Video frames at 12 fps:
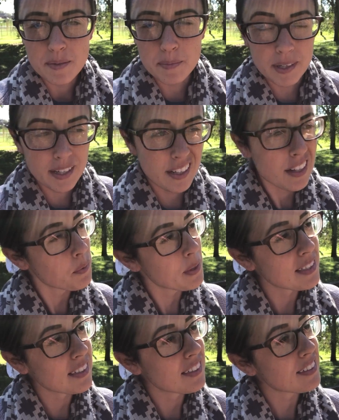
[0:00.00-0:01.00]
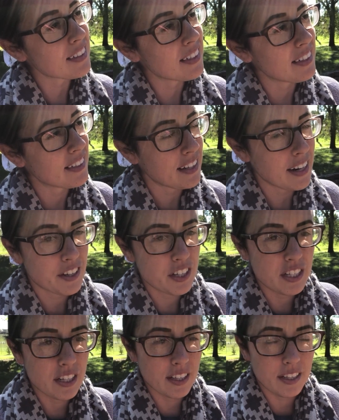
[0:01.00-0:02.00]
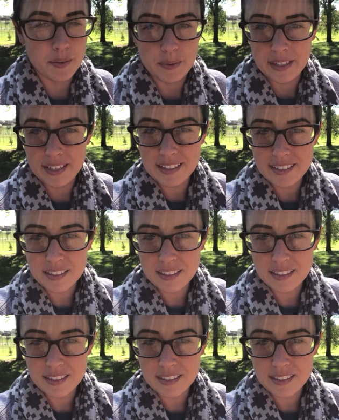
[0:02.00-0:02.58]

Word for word: But it wasn't that I could tell anyway.